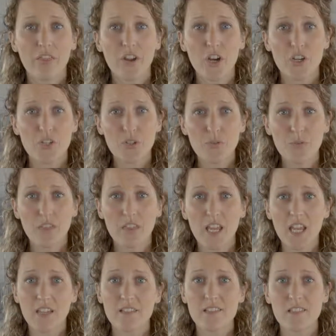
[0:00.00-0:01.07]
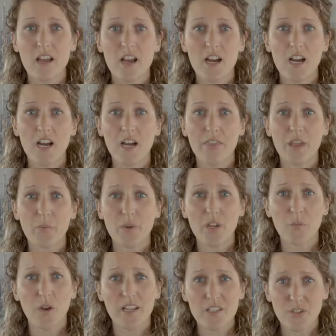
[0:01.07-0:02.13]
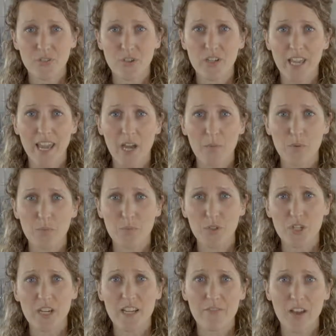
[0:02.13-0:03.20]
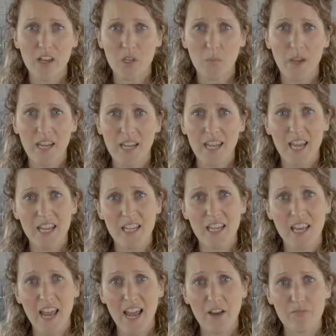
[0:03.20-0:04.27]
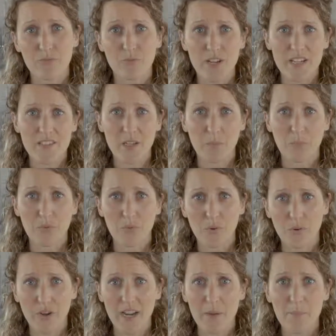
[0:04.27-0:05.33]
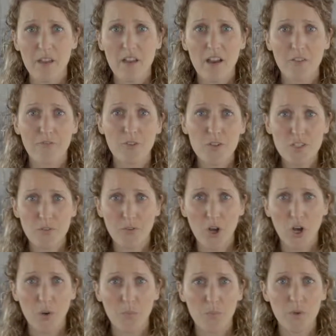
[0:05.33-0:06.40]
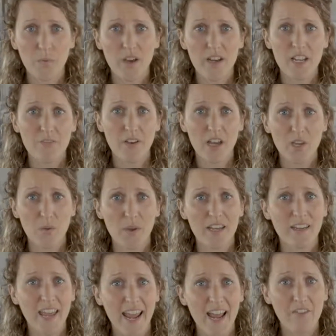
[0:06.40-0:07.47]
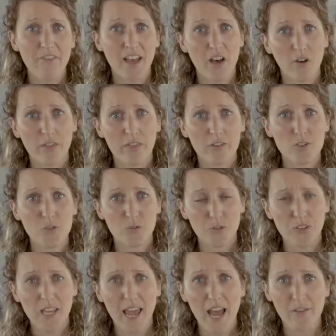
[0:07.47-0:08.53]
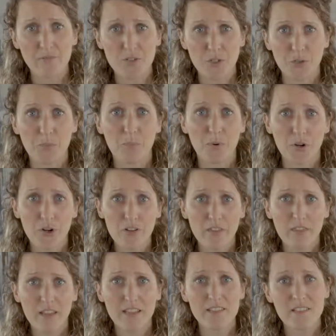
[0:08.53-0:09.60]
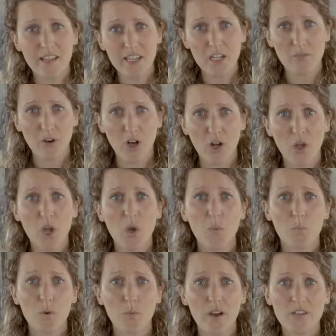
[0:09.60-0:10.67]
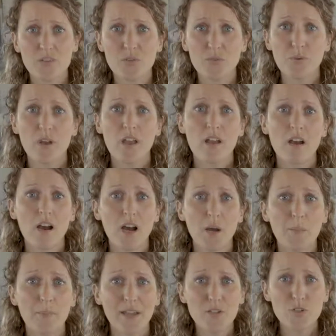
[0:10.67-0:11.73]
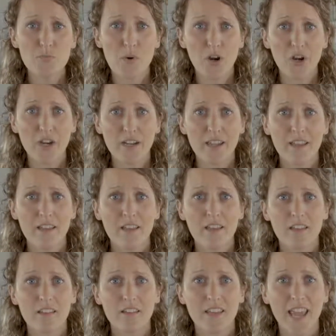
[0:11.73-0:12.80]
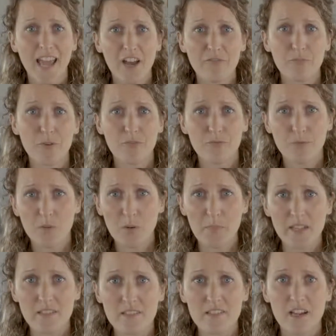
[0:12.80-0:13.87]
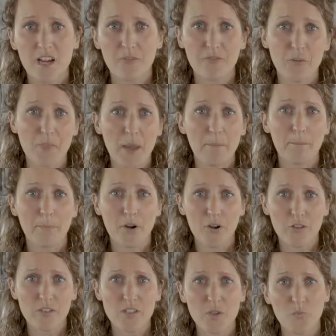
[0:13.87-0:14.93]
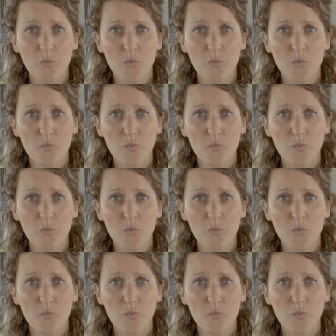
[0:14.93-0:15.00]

There are two things that we want to look at when we're evaluating any calf raising program. First of all, we want to evaluate calf health shortly after birth, and second of all, we want to benchmark calf performance from that birth to